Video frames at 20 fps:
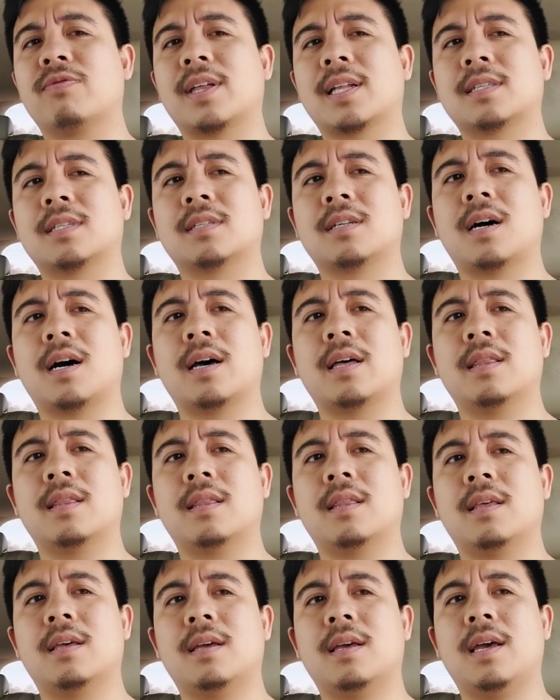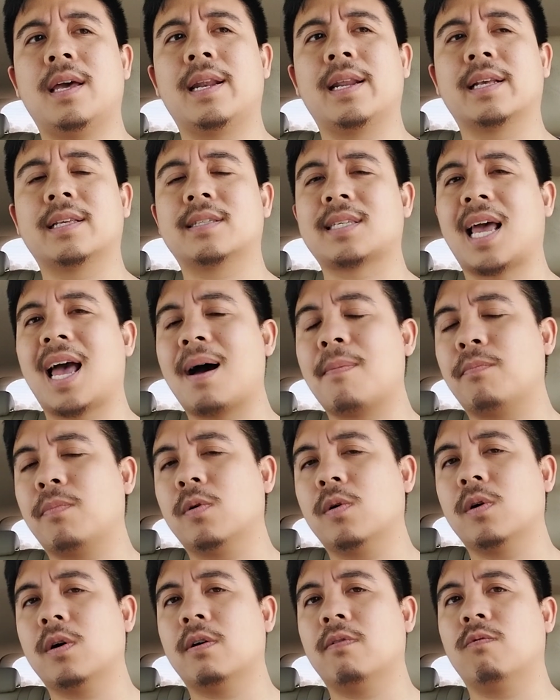That's not an
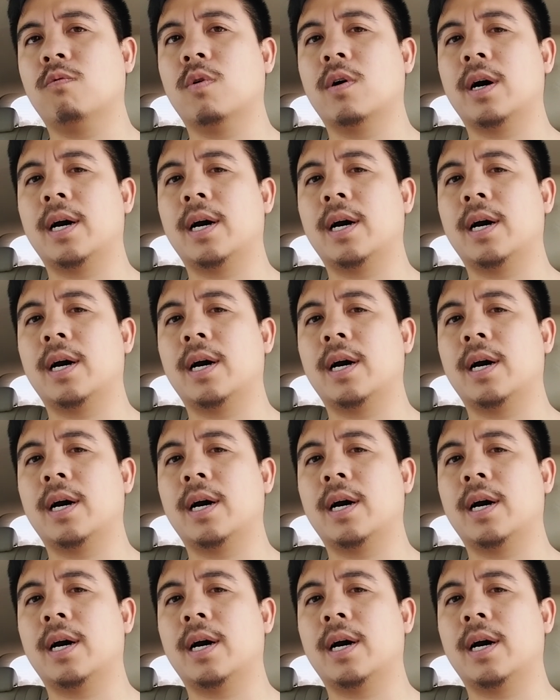example of